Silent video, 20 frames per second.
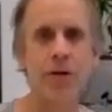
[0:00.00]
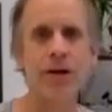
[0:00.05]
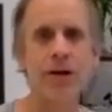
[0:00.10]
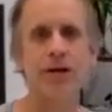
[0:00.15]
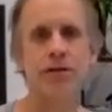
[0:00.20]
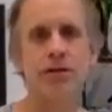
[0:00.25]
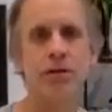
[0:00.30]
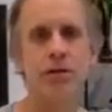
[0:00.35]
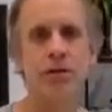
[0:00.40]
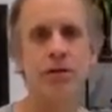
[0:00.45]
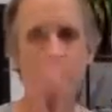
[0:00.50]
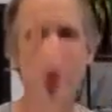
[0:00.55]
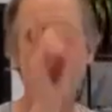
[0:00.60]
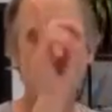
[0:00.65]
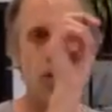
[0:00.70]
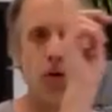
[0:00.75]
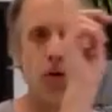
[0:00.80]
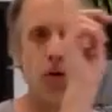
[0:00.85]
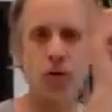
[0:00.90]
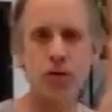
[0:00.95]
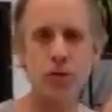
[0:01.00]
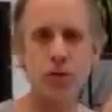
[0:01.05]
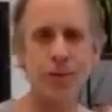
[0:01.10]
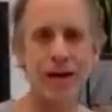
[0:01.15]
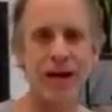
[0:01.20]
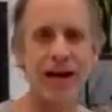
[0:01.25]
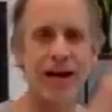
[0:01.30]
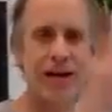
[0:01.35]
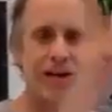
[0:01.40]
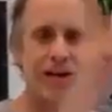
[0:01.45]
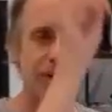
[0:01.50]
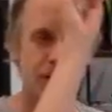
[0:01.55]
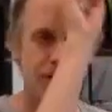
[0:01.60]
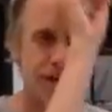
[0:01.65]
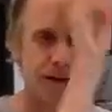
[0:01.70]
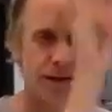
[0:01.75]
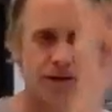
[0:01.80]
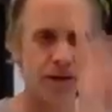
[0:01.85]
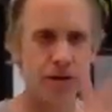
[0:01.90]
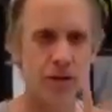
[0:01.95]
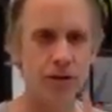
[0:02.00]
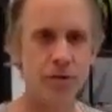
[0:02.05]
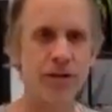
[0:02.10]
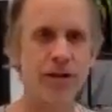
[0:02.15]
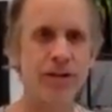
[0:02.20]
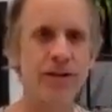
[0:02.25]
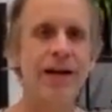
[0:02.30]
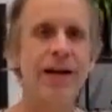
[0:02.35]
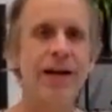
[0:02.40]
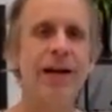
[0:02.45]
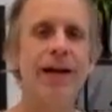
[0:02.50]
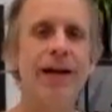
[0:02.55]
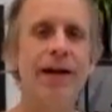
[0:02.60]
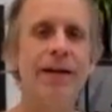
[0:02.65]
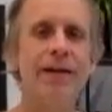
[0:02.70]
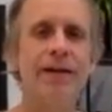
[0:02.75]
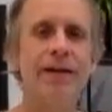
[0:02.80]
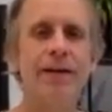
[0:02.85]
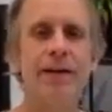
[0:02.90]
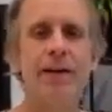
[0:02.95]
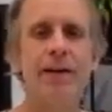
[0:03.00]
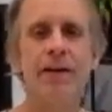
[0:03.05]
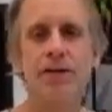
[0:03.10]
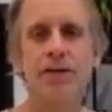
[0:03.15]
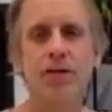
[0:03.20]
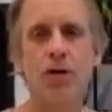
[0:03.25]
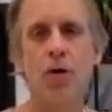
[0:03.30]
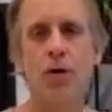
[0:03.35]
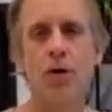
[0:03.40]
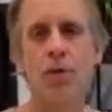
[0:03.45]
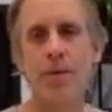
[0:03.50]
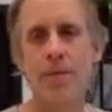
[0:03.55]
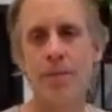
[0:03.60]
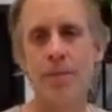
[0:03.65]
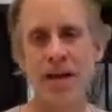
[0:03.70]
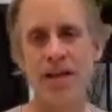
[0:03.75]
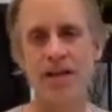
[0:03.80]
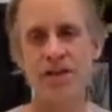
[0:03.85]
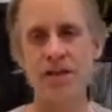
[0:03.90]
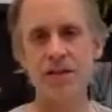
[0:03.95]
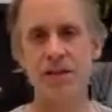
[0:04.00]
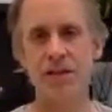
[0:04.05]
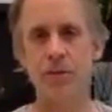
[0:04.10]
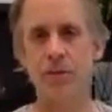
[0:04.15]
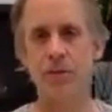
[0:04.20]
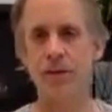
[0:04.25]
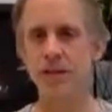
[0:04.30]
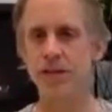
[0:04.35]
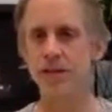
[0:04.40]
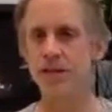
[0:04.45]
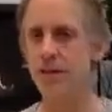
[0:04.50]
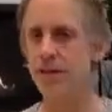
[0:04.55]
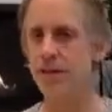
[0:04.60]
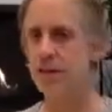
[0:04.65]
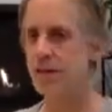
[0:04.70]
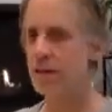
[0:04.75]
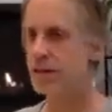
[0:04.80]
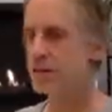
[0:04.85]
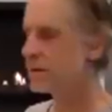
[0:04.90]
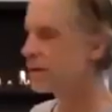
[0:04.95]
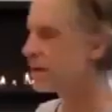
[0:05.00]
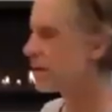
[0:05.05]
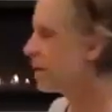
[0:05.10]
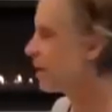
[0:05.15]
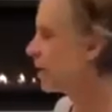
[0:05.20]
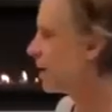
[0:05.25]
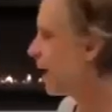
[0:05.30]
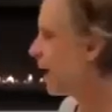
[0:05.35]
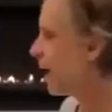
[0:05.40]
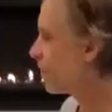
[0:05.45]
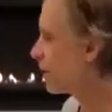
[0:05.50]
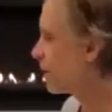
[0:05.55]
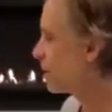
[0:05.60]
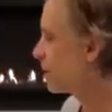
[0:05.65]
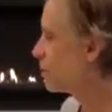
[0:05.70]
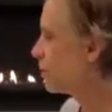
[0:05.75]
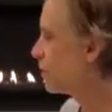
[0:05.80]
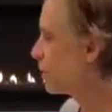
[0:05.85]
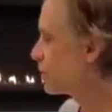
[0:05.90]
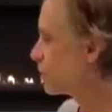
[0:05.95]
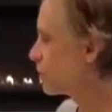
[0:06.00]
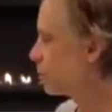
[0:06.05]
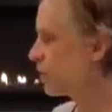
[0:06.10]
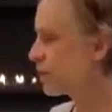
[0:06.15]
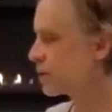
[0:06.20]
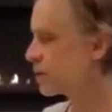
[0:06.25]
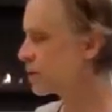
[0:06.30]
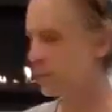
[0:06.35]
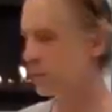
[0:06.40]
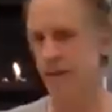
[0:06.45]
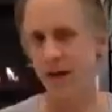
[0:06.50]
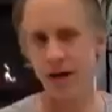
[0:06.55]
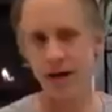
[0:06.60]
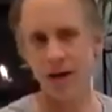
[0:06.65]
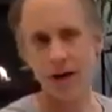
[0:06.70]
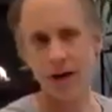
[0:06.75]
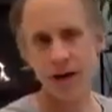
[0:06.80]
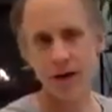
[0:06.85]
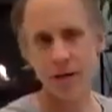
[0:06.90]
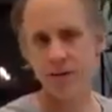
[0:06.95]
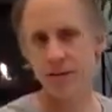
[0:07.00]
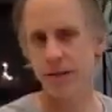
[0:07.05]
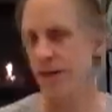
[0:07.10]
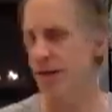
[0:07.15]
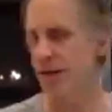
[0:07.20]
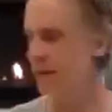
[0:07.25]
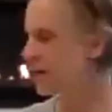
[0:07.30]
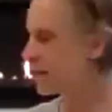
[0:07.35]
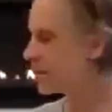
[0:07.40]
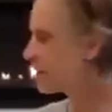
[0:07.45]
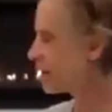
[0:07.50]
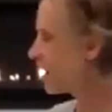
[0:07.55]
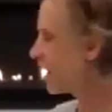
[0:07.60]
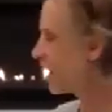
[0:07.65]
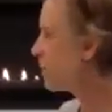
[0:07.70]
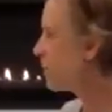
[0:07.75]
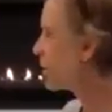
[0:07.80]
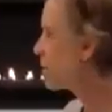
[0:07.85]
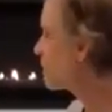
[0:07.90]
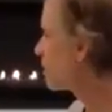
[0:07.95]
we're going to do the whole spine, including the head. So basically, what this is I'm going to do a twist with the arms like this, and I'm going